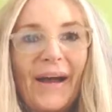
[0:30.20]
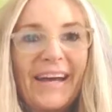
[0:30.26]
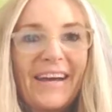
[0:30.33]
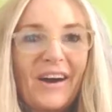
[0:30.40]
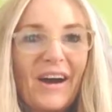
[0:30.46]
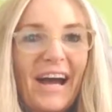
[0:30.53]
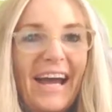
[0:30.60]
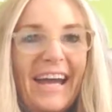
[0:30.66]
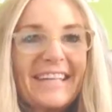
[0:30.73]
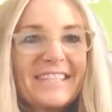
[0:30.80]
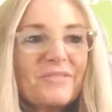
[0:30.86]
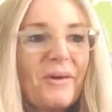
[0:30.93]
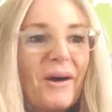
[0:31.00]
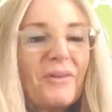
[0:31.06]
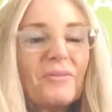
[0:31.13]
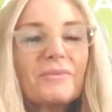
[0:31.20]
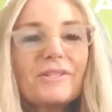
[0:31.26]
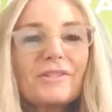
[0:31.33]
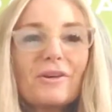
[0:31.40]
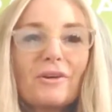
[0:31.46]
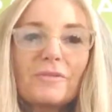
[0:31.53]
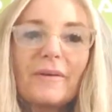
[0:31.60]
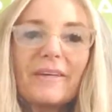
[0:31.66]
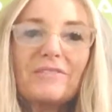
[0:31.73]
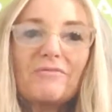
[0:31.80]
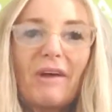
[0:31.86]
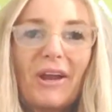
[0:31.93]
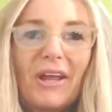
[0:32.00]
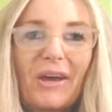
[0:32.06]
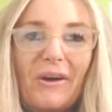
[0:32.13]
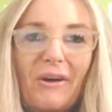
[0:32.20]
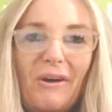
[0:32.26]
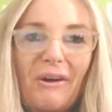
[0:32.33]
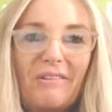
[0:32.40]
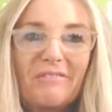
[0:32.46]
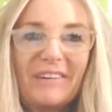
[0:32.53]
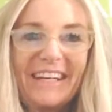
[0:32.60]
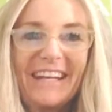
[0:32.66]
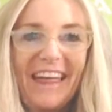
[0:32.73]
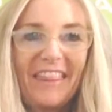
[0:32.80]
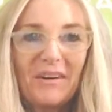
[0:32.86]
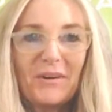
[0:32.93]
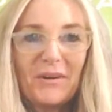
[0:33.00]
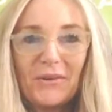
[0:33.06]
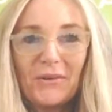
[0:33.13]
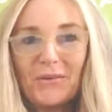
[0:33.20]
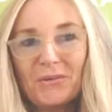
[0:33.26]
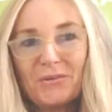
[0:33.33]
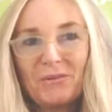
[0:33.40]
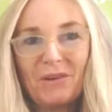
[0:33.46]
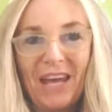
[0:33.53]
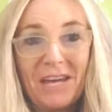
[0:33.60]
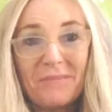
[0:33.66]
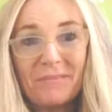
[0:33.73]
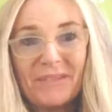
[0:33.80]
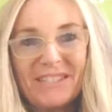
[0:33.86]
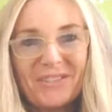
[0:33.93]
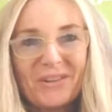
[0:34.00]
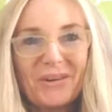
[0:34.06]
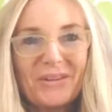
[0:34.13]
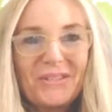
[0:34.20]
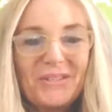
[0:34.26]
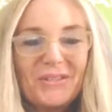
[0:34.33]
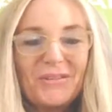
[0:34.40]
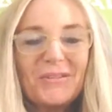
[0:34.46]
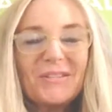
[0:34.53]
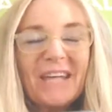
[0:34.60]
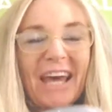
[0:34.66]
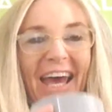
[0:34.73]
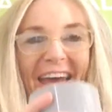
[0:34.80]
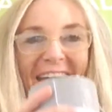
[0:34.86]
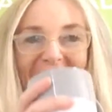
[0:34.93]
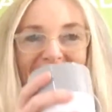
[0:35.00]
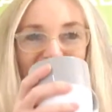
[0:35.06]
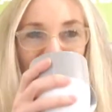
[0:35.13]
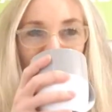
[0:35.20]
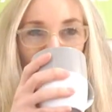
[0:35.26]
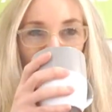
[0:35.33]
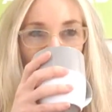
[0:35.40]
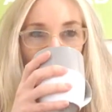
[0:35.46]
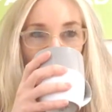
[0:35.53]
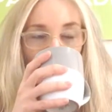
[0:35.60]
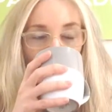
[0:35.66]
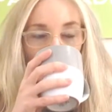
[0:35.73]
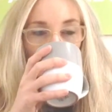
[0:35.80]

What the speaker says: guys, welcome to Soul Space Radio for another cool episode today. Okay,